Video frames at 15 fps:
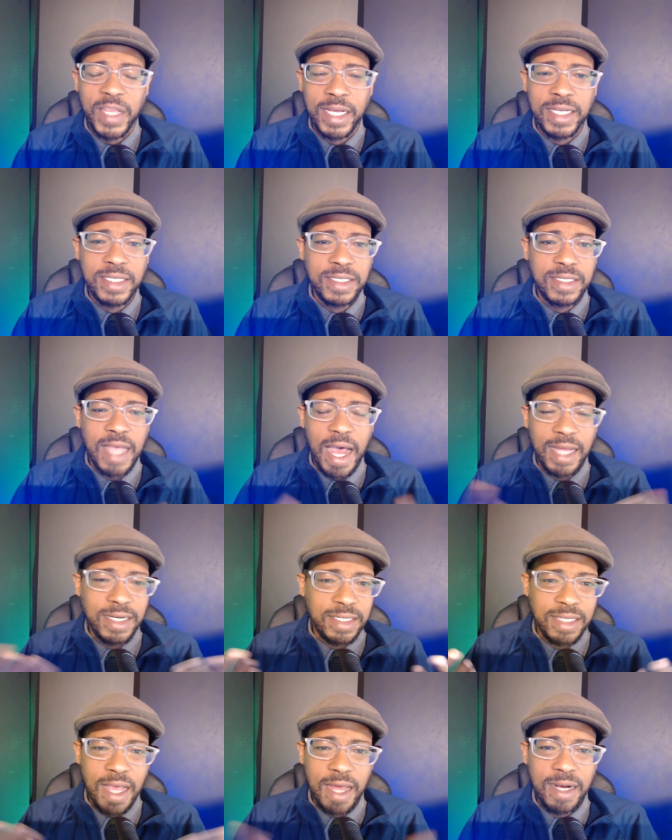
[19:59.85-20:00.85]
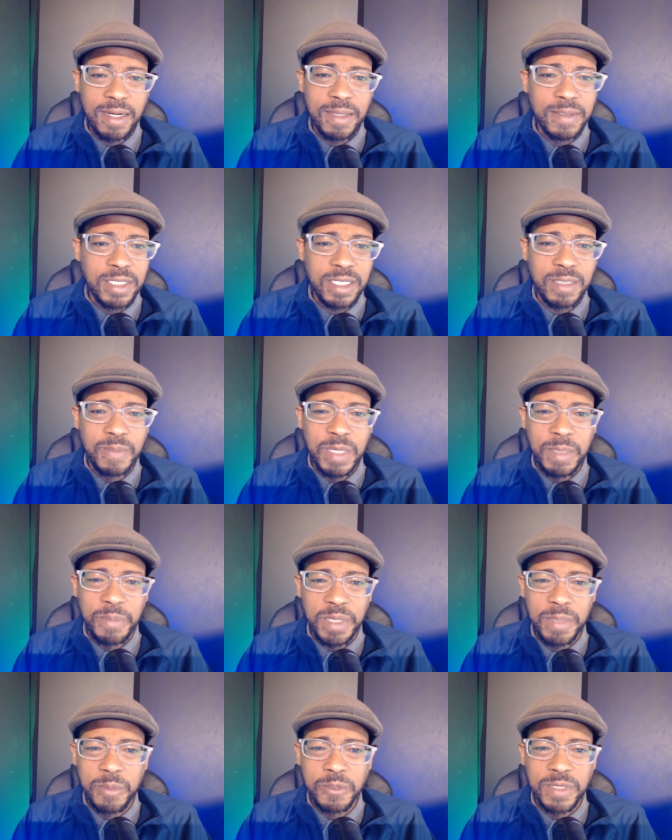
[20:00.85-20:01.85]
Is I decided to just be
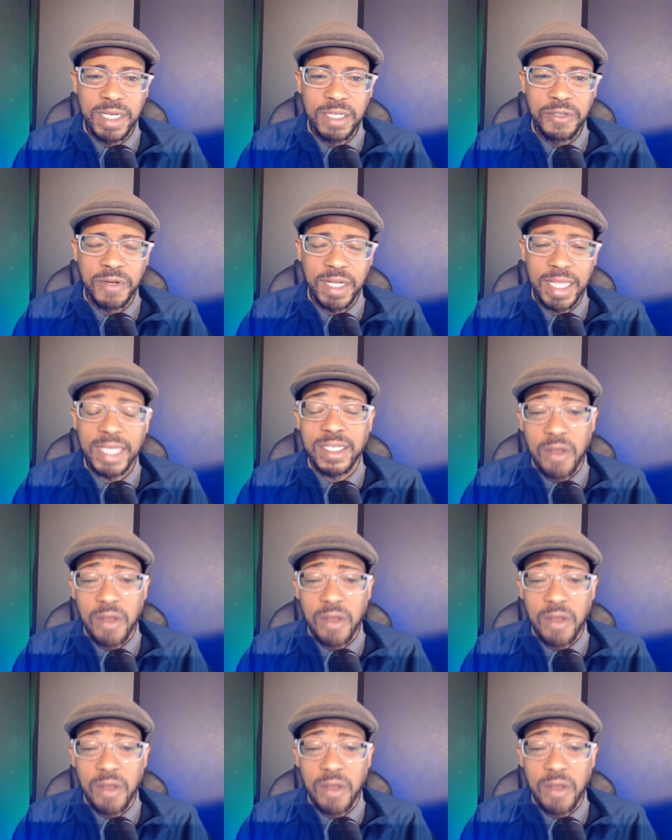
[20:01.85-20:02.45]
people centric.